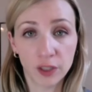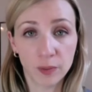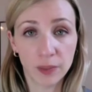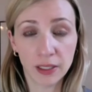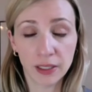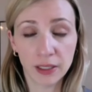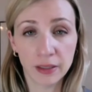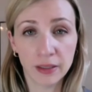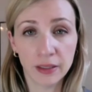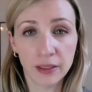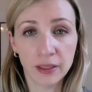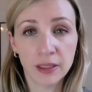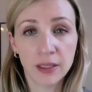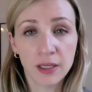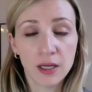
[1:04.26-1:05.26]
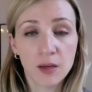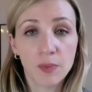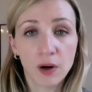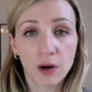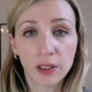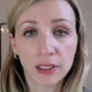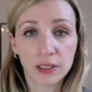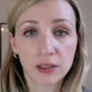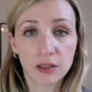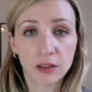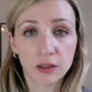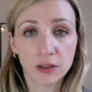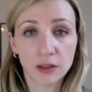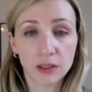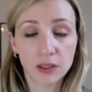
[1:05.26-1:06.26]
for him again. Barr has
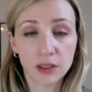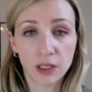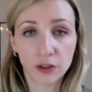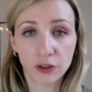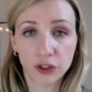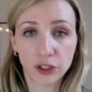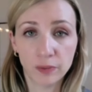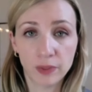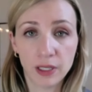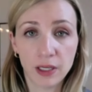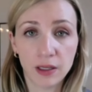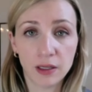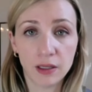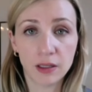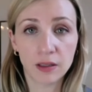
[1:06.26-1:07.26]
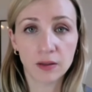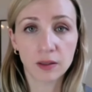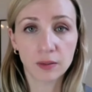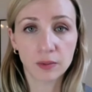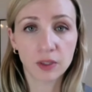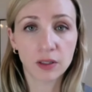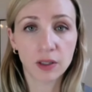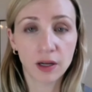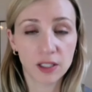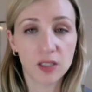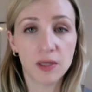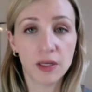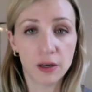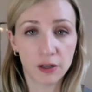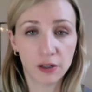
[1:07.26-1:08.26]
called Donald Trump a
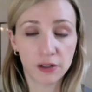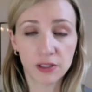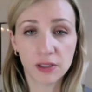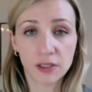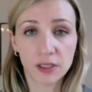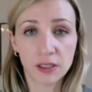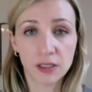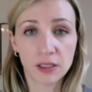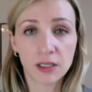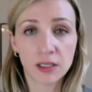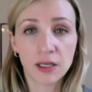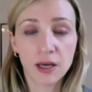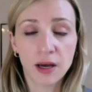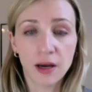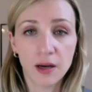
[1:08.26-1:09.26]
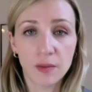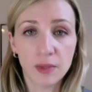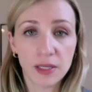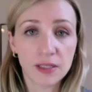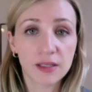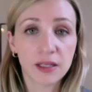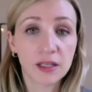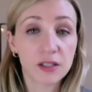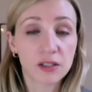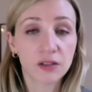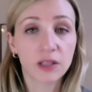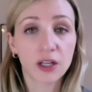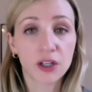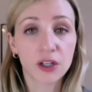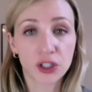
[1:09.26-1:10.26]
consummate narcissist, uh, but he said he's still
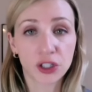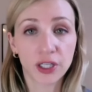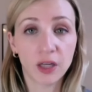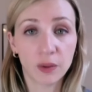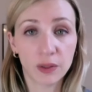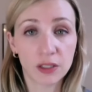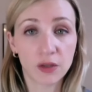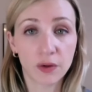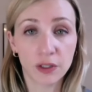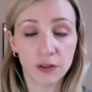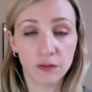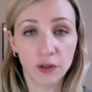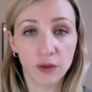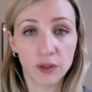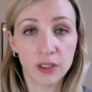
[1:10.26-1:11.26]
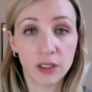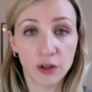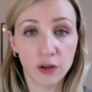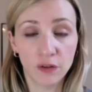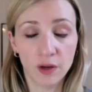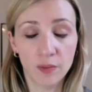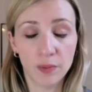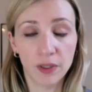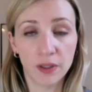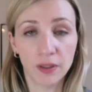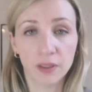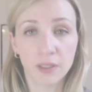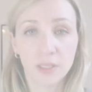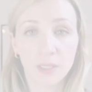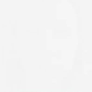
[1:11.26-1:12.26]
not sure how he's going to vote in November.
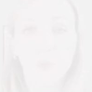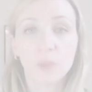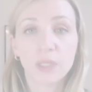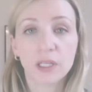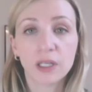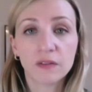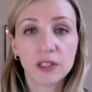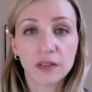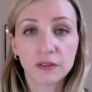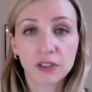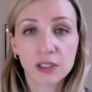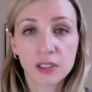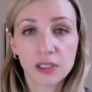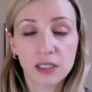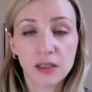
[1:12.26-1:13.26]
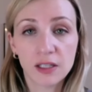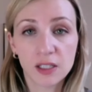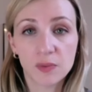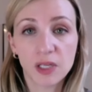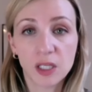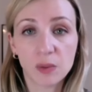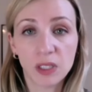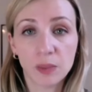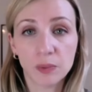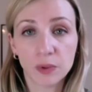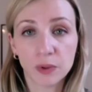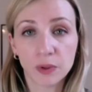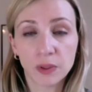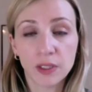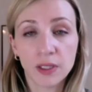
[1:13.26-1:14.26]
We have never seen this many
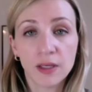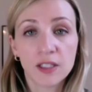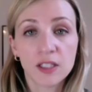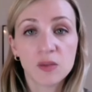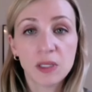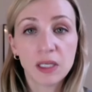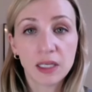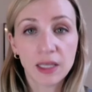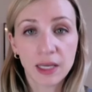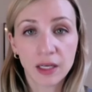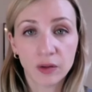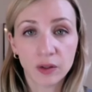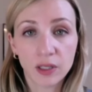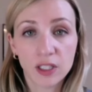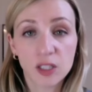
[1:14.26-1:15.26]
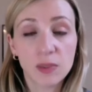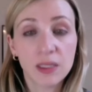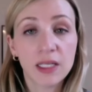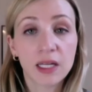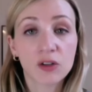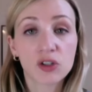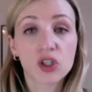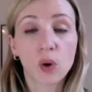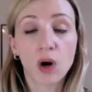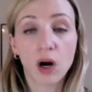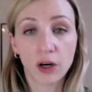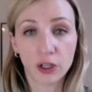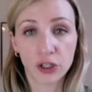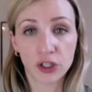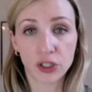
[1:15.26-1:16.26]
people speaking out and speaking out so
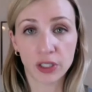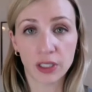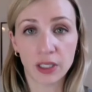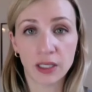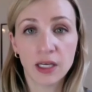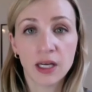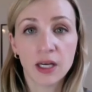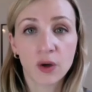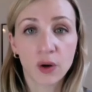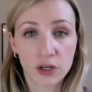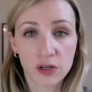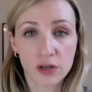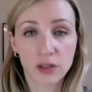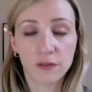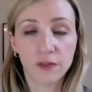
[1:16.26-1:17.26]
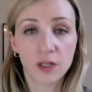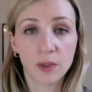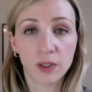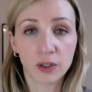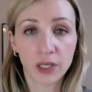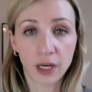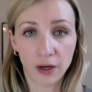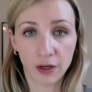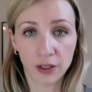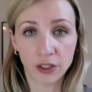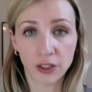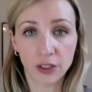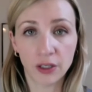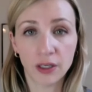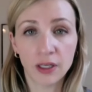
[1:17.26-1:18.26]
harshly, questioning the fundamental
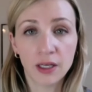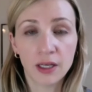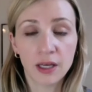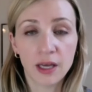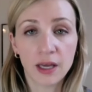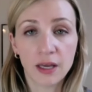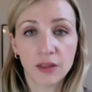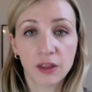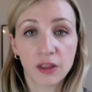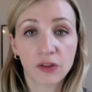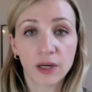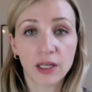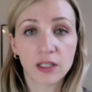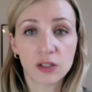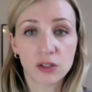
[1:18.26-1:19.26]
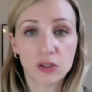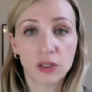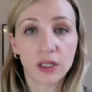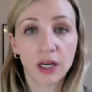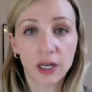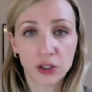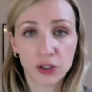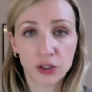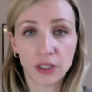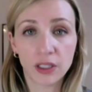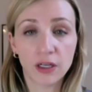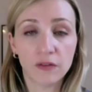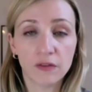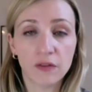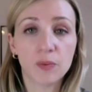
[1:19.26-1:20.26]
character and the threats to the country
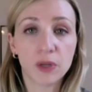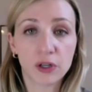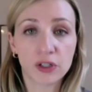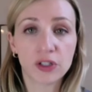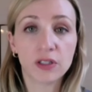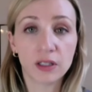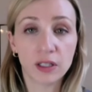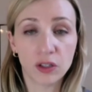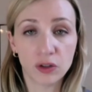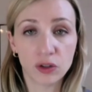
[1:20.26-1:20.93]
of the person that they